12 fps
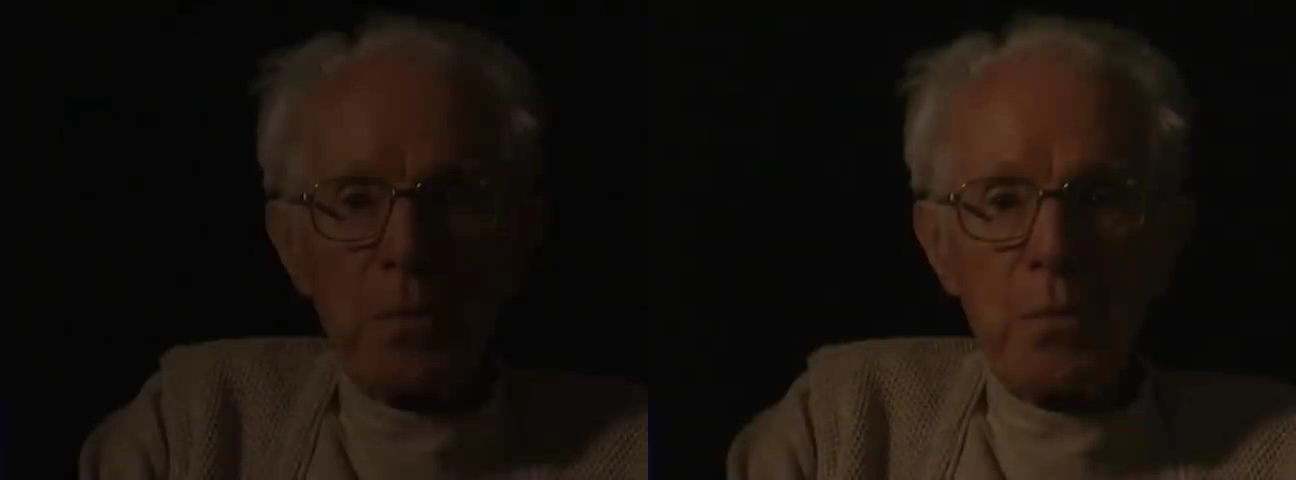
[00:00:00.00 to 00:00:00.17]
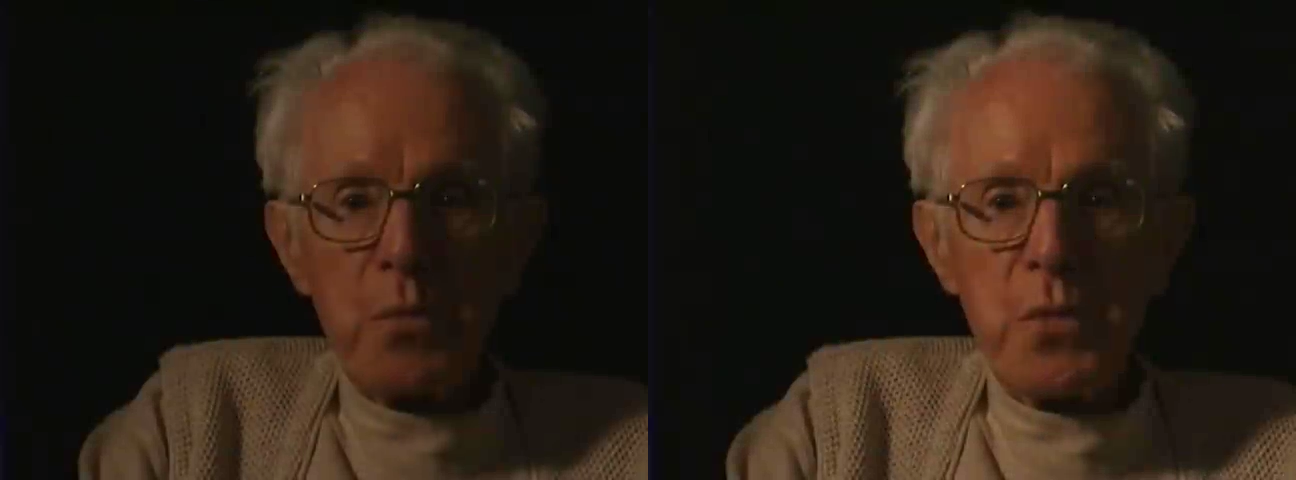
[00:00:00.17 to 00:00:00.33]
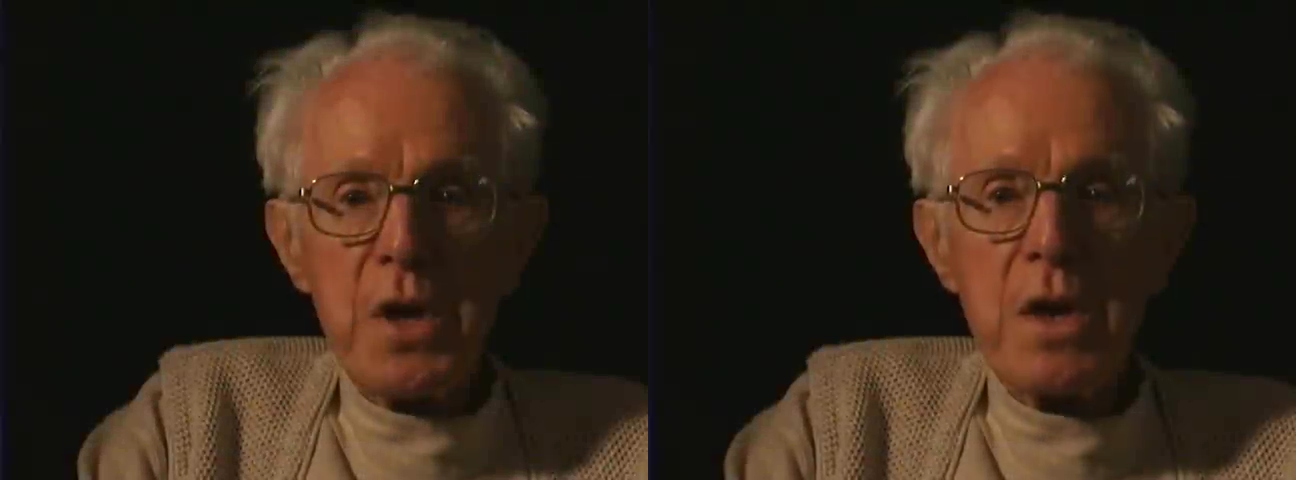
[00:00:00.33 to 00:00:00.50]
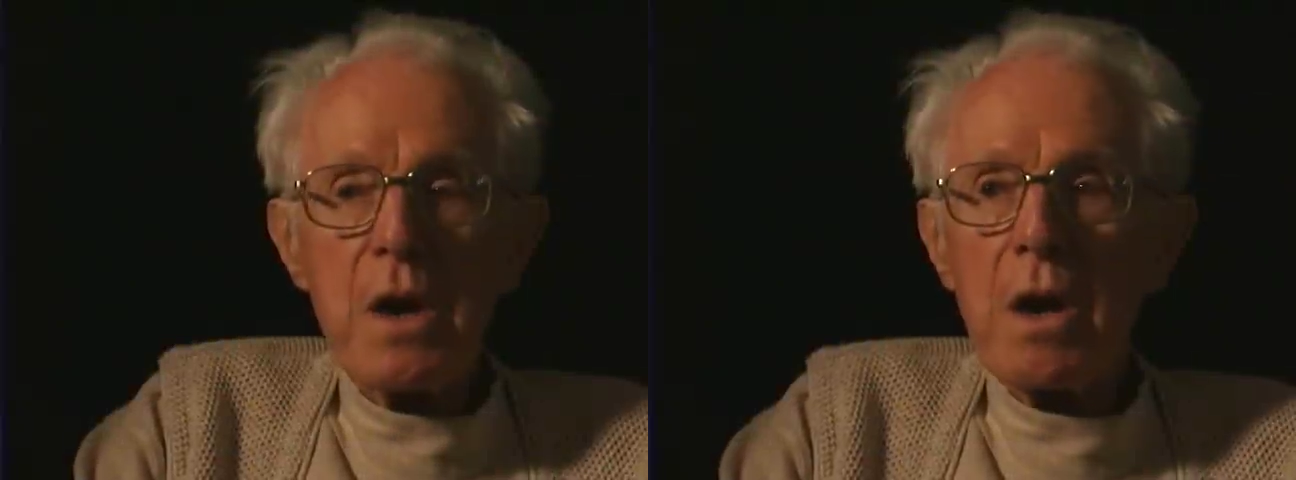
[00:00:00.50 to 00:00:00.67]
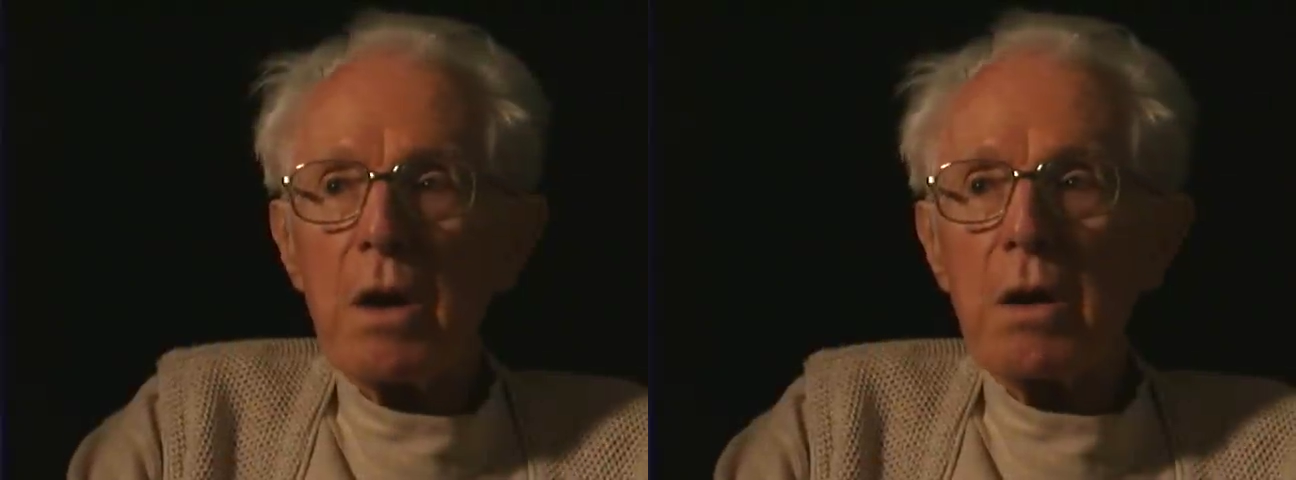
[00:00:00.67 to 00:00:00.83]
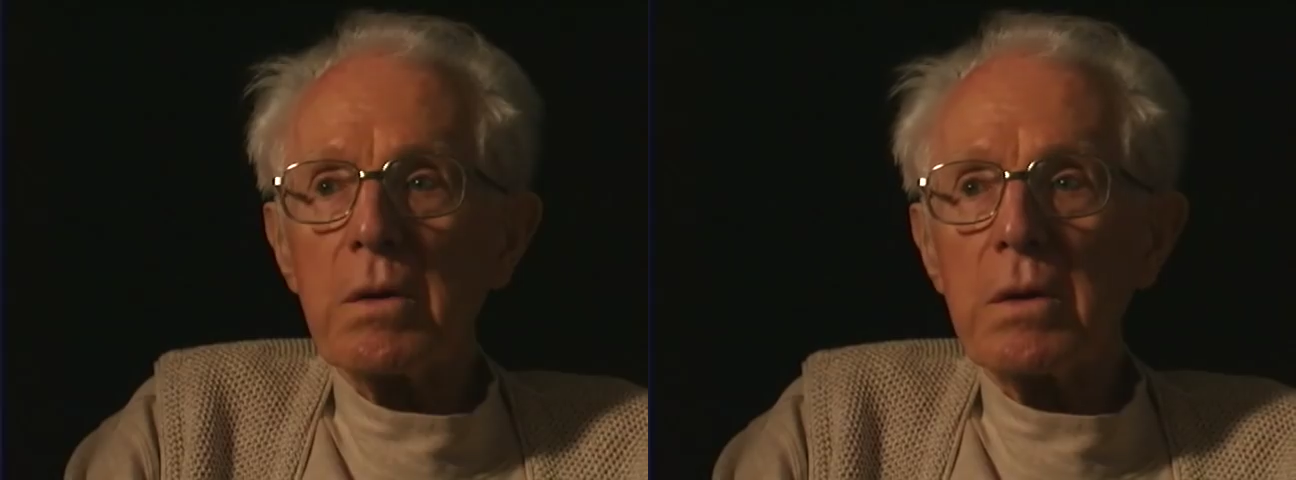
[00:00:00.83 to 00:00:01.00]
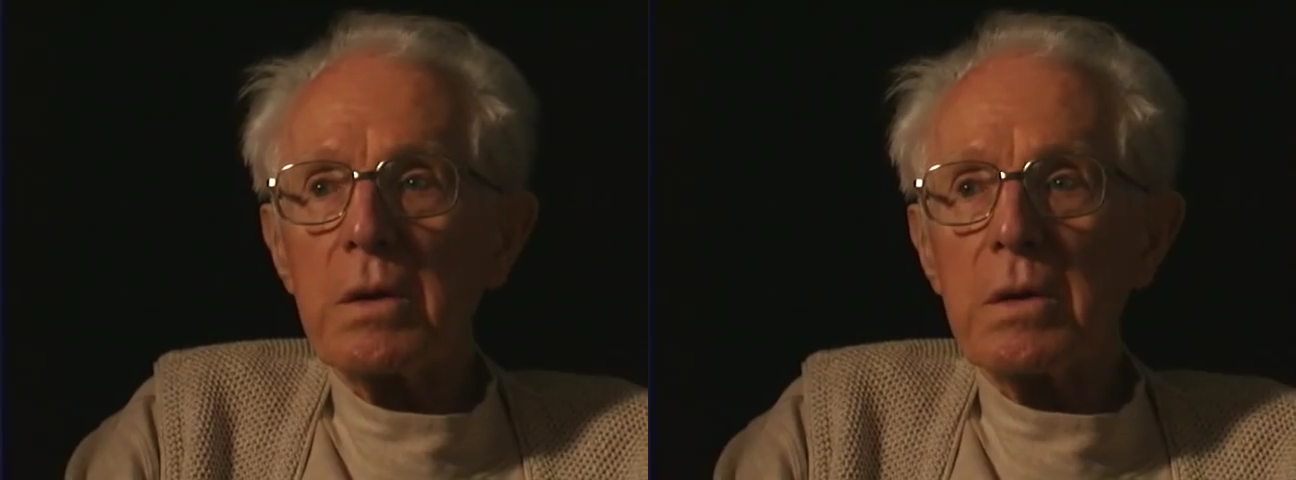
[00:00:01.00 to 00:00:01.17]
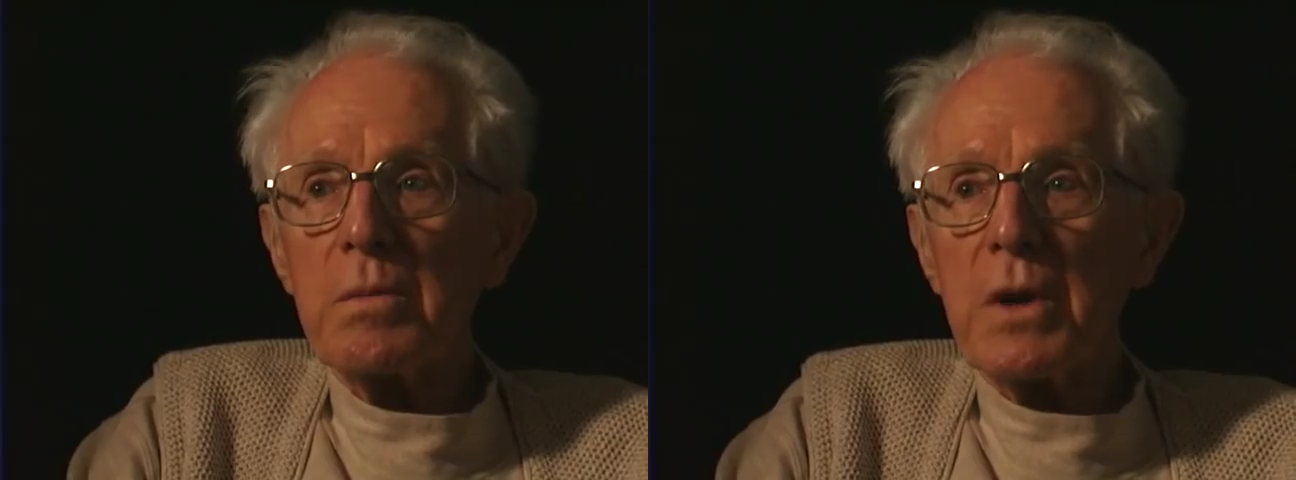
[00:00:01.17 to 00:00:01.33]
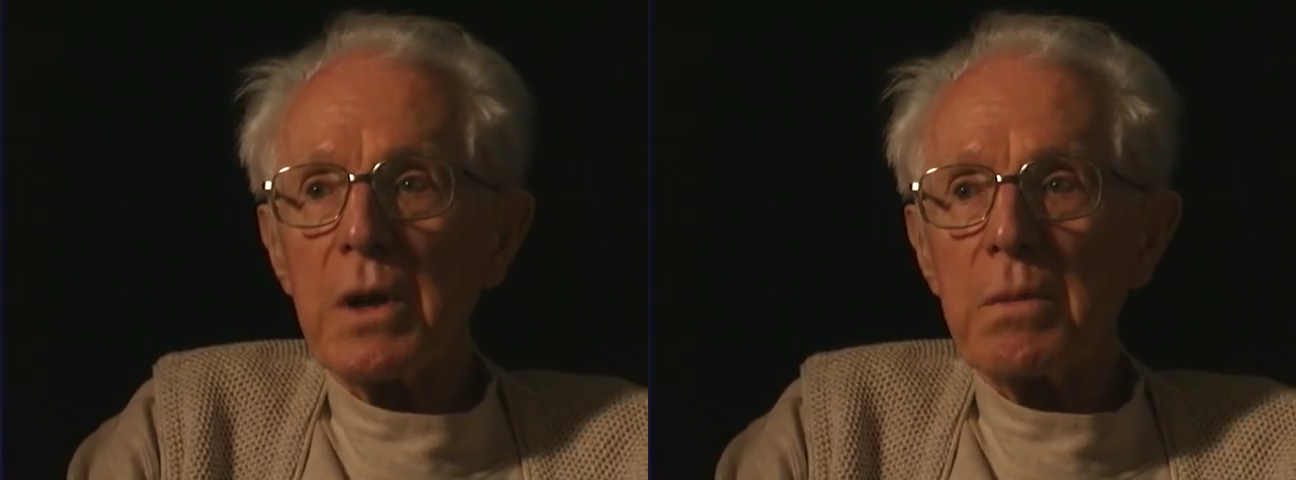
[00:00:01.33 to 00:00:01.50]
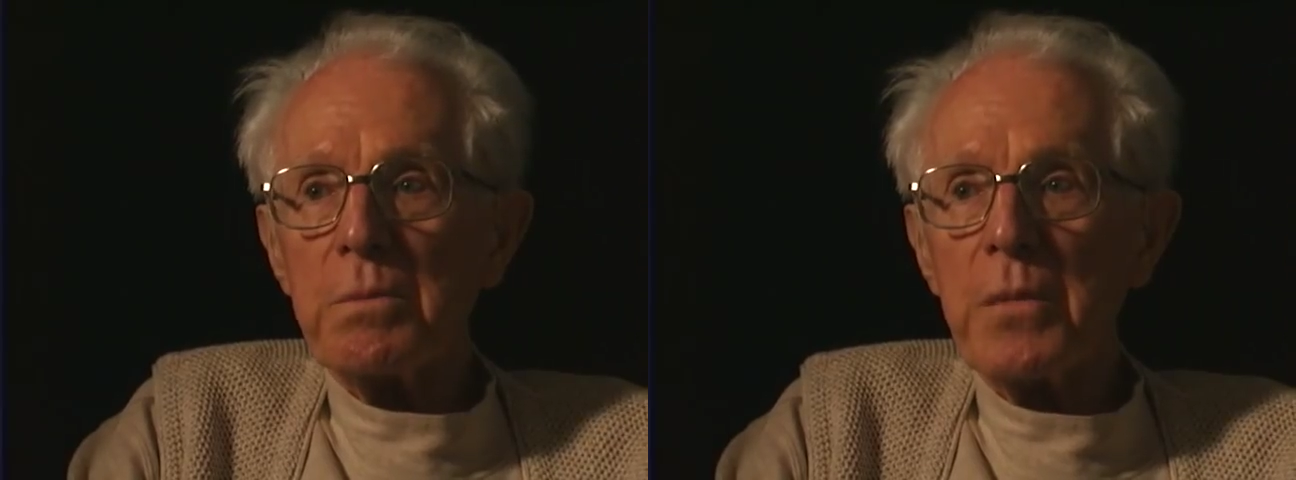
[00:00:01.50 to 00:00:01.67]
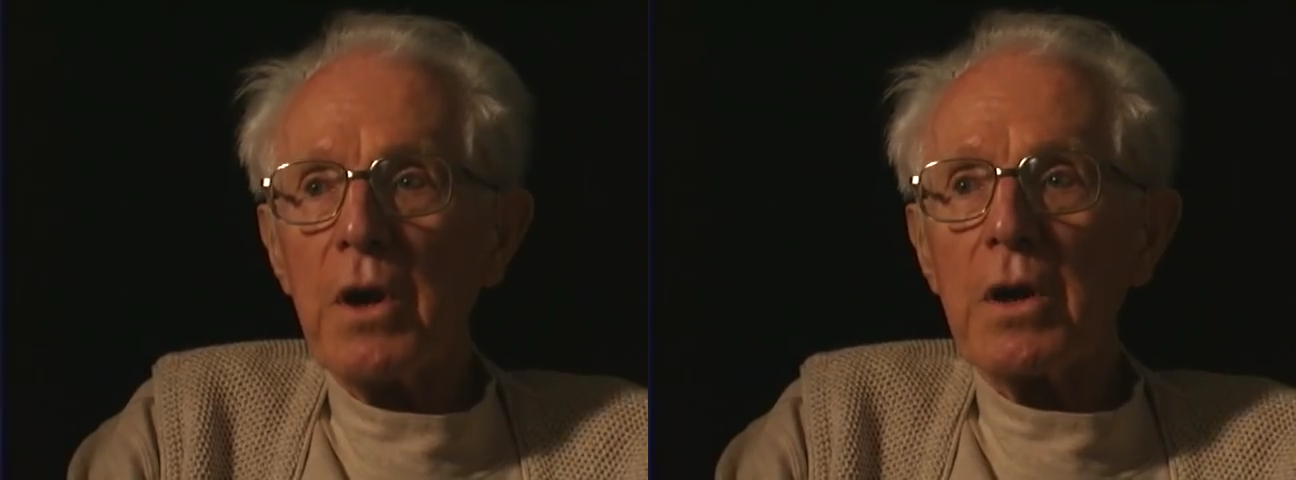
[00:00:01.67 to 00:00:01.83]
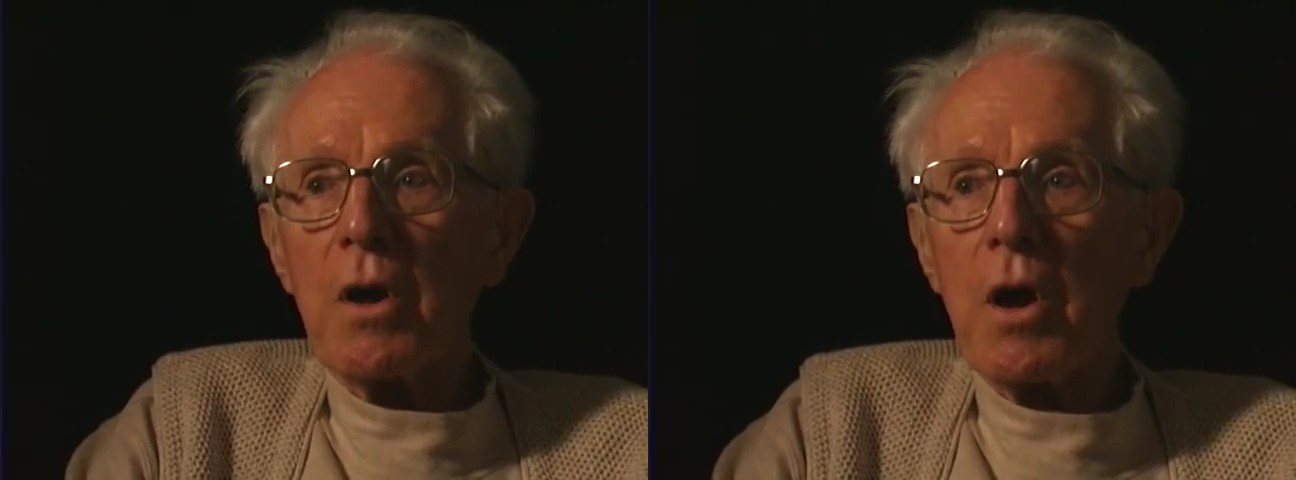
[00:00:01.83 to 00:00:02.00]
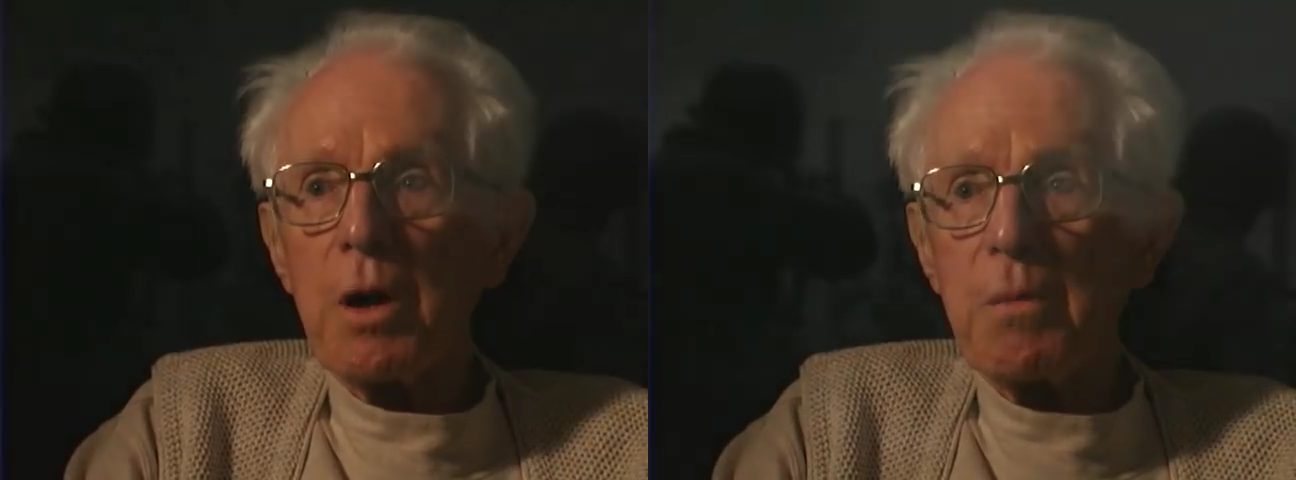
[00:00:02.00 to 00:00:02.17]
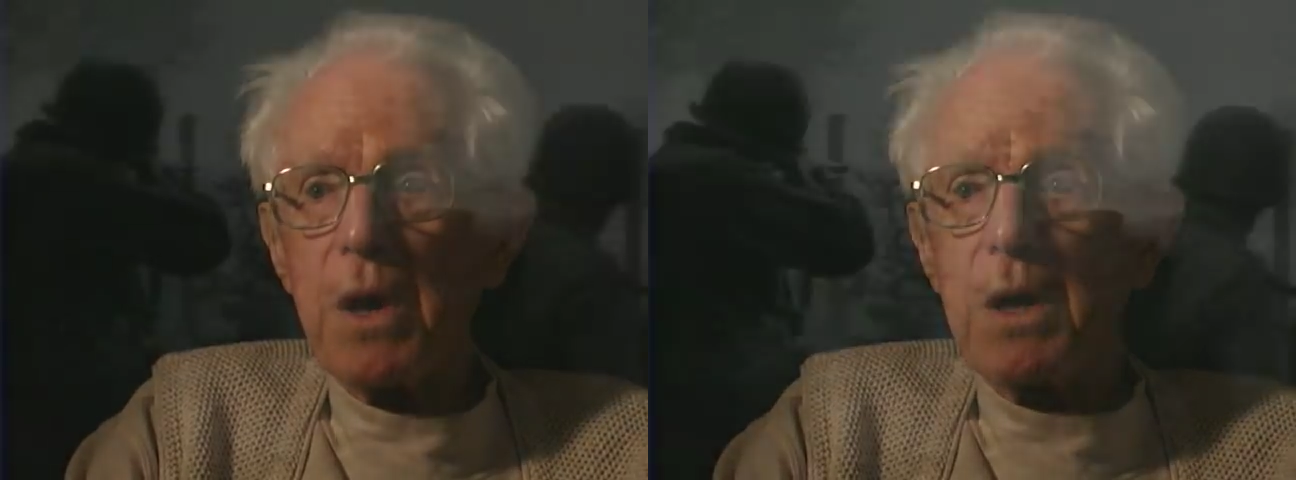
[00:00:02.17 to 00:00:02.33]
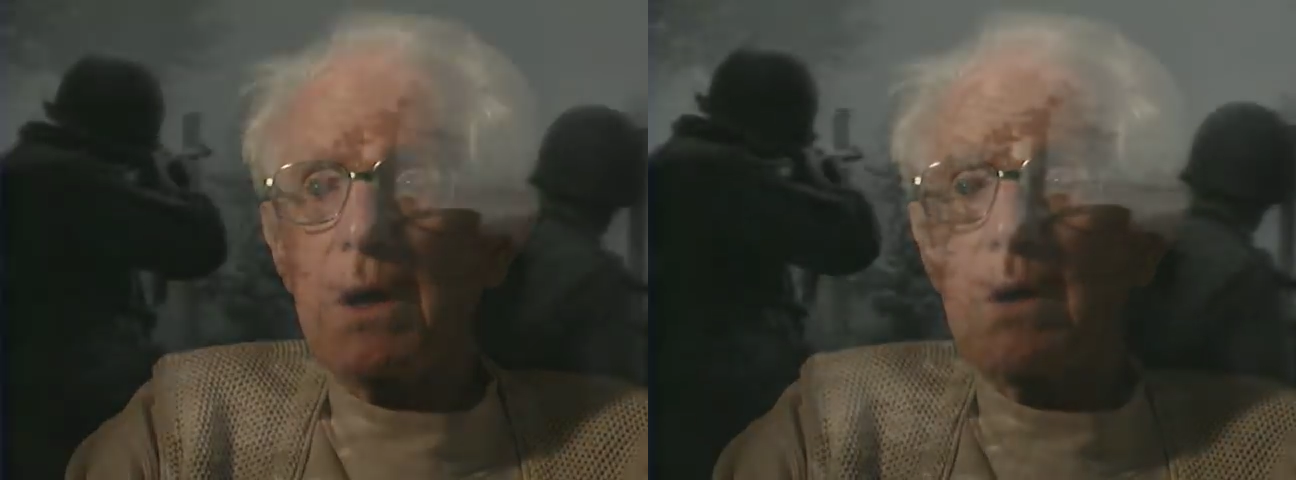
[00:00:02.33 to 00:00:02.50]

BAR, man, bearing automatic